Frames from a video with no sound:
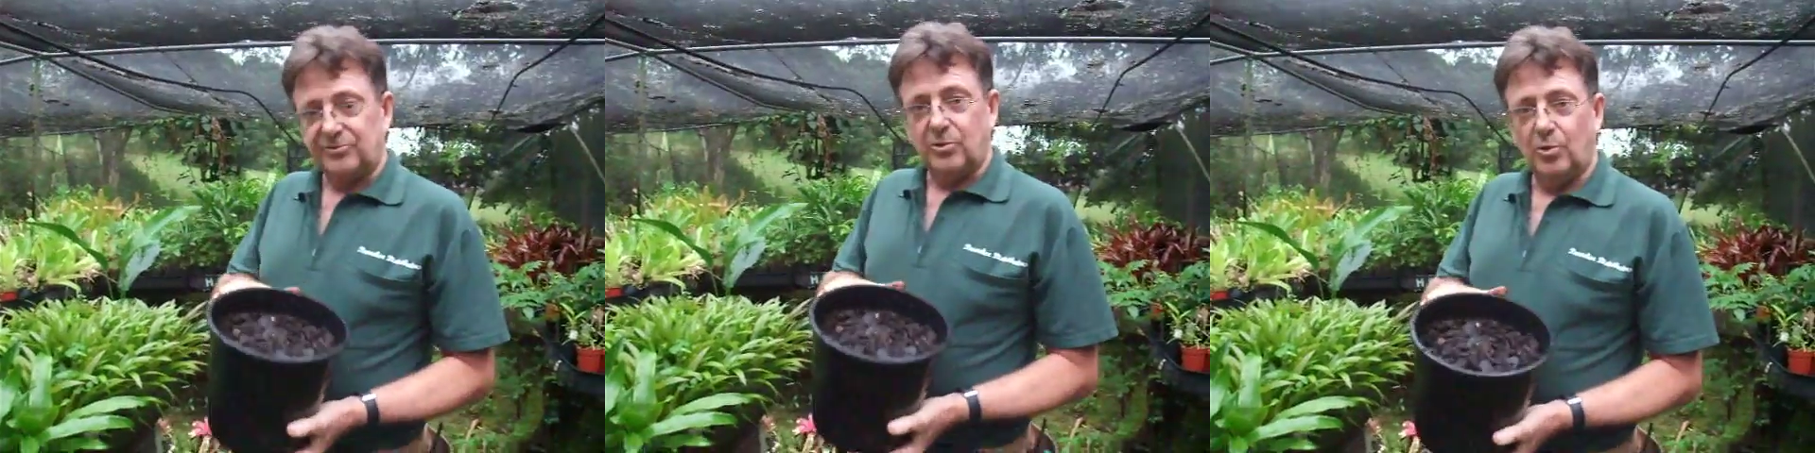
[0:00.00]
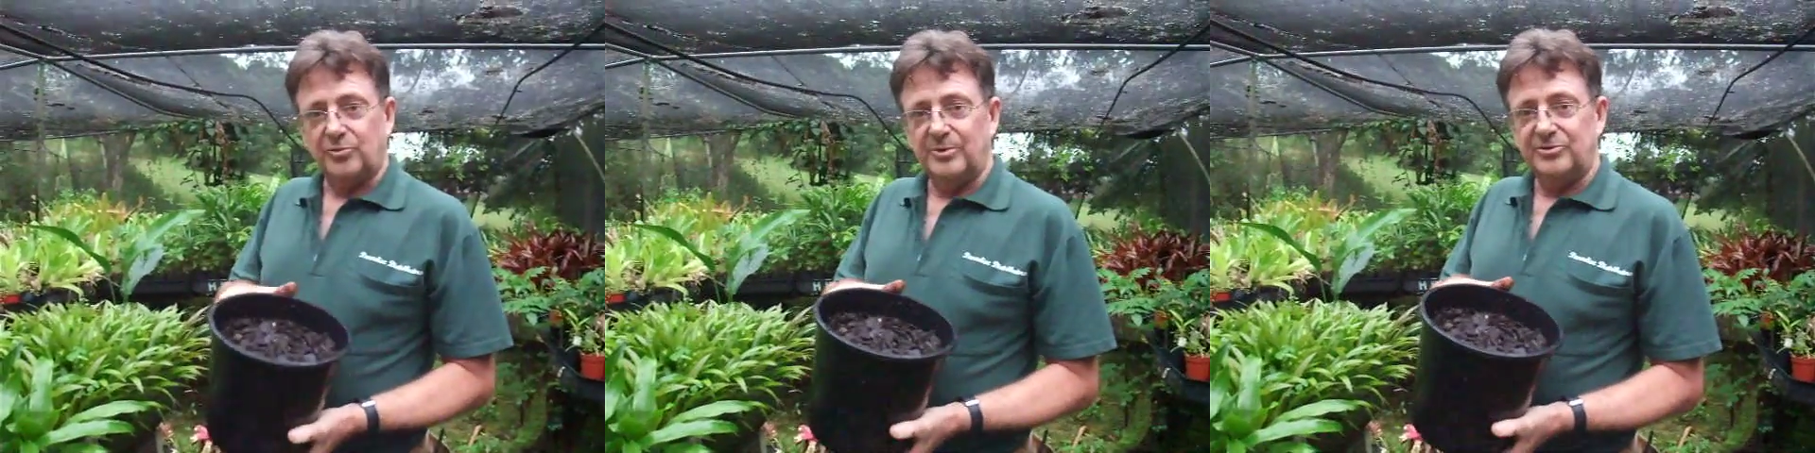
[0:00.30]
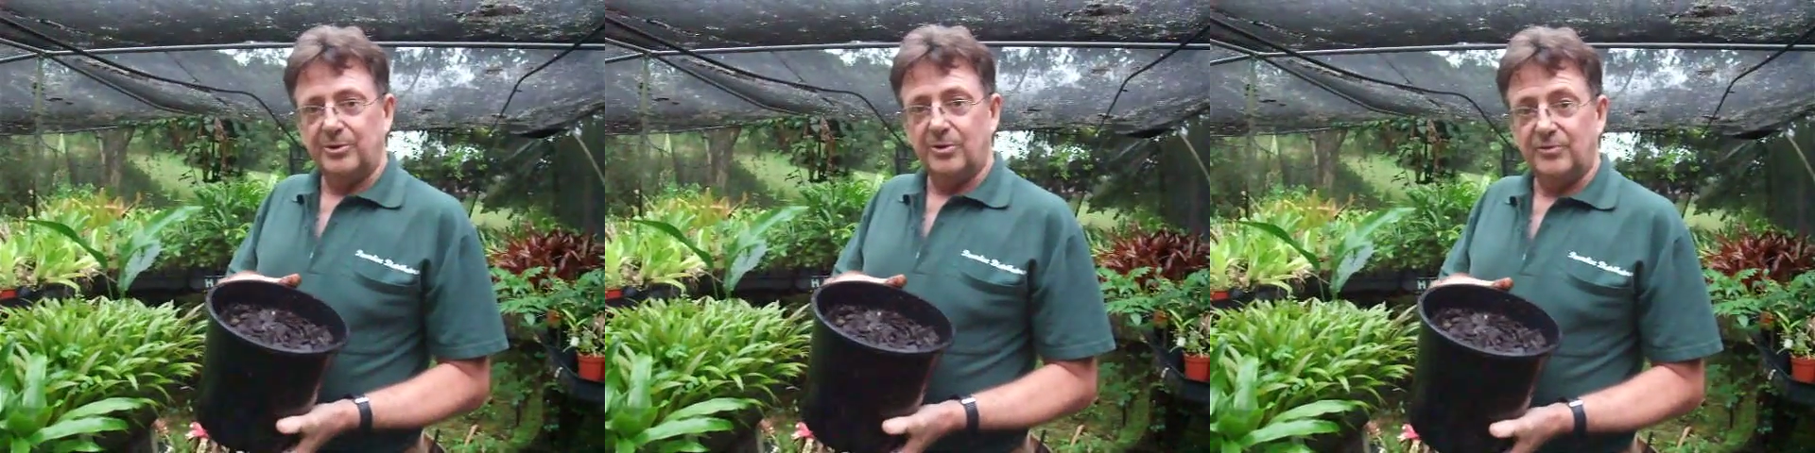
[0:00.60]
coarse
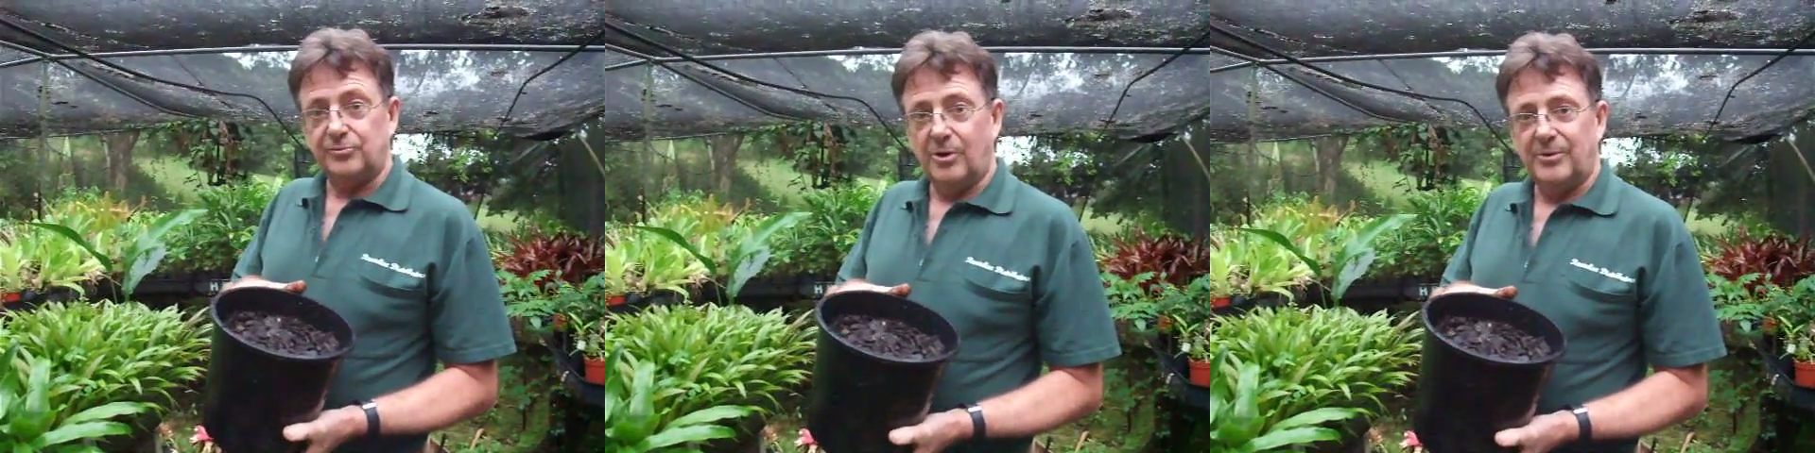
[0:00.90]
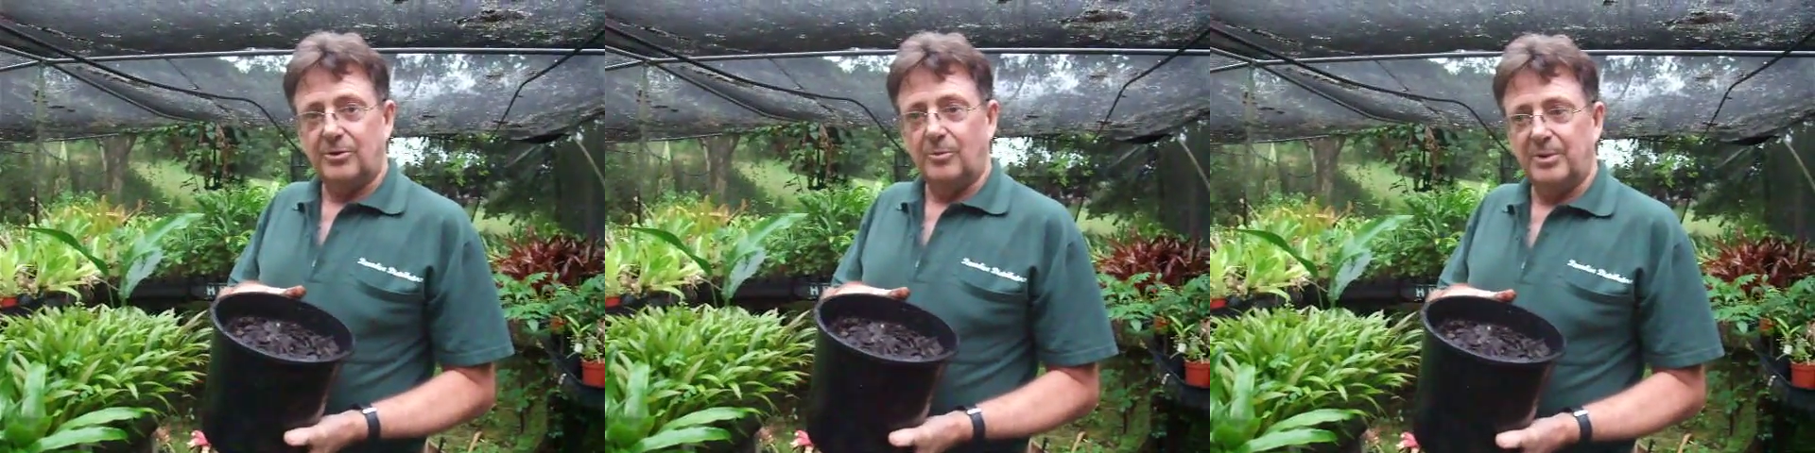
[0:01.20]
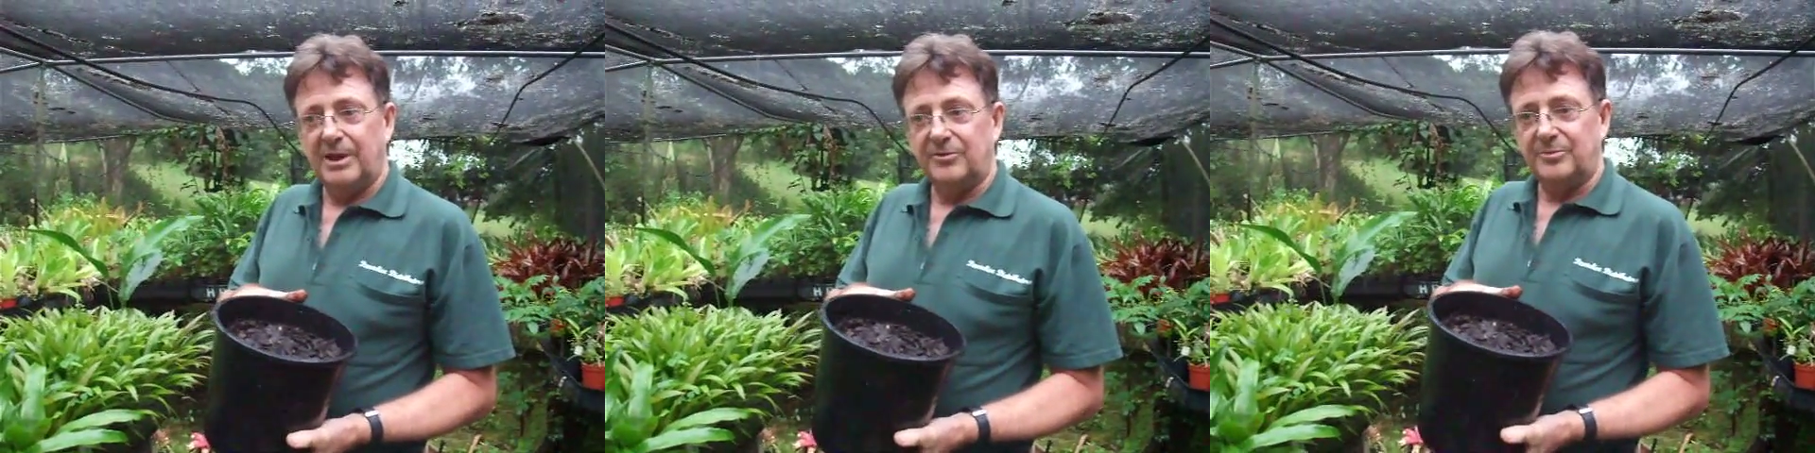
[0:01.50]
material for tropical plants,